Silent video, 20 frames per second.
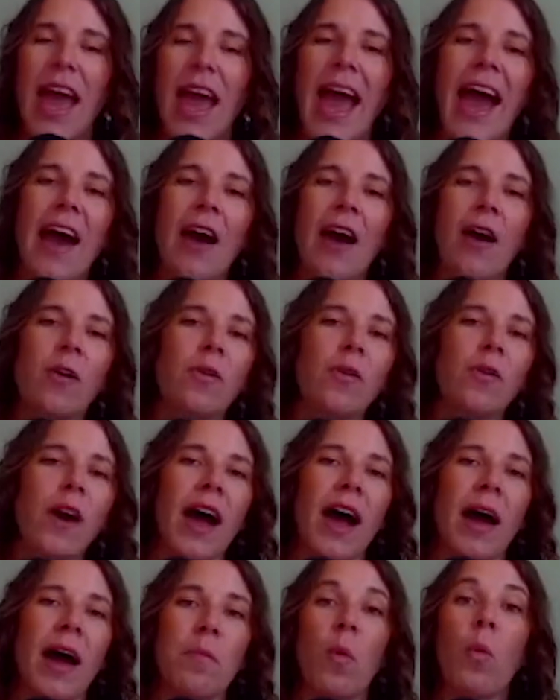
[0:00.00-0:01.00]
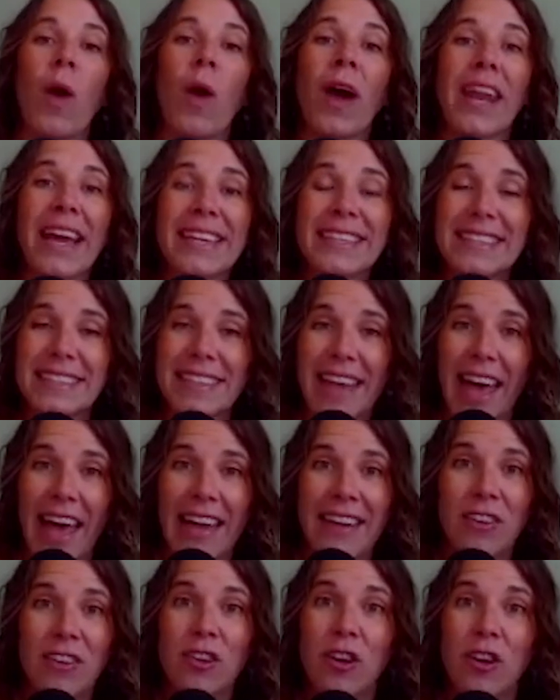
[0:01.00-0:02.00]
how what I
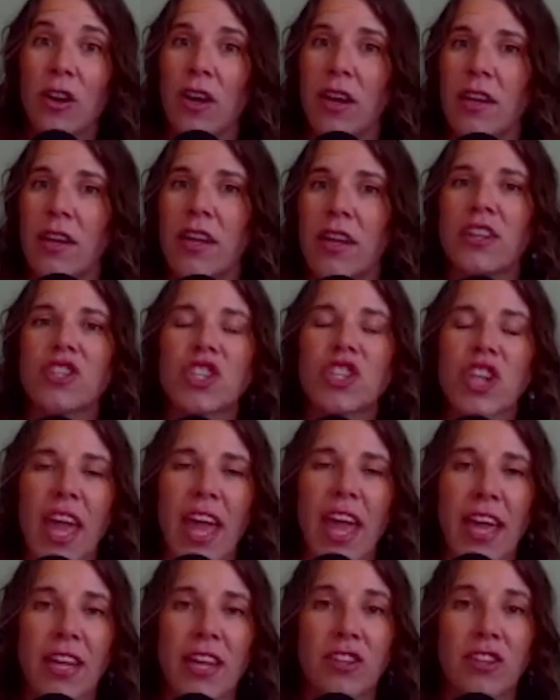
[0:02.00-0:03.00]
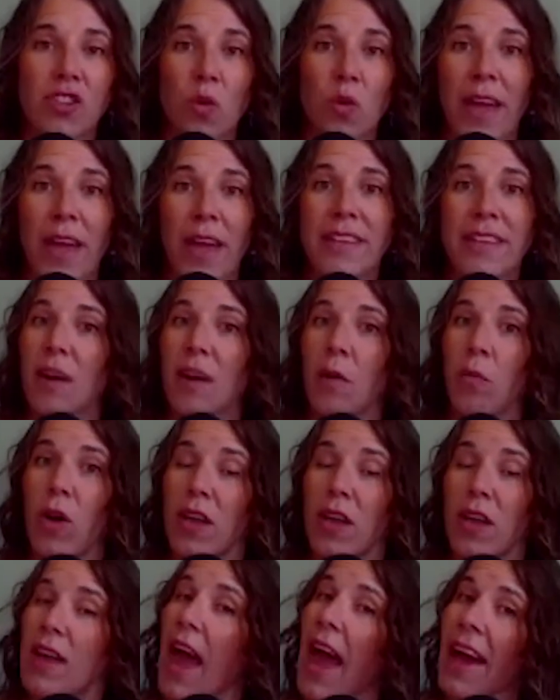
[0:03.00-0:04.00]
said could change the way
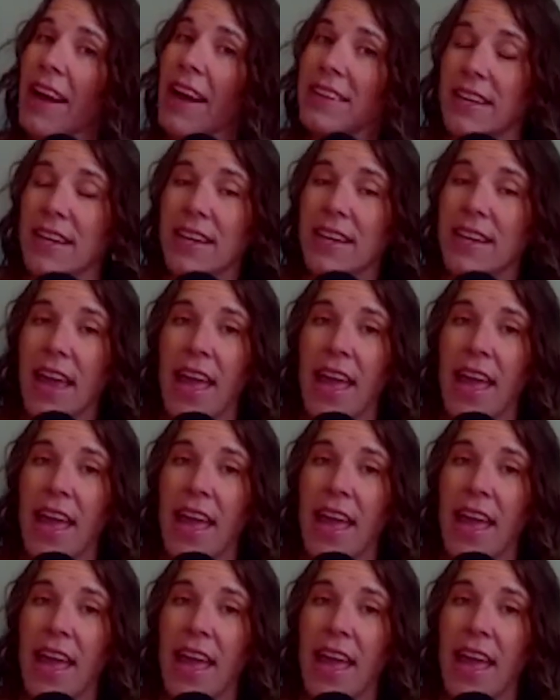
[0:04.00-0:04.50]
someone acted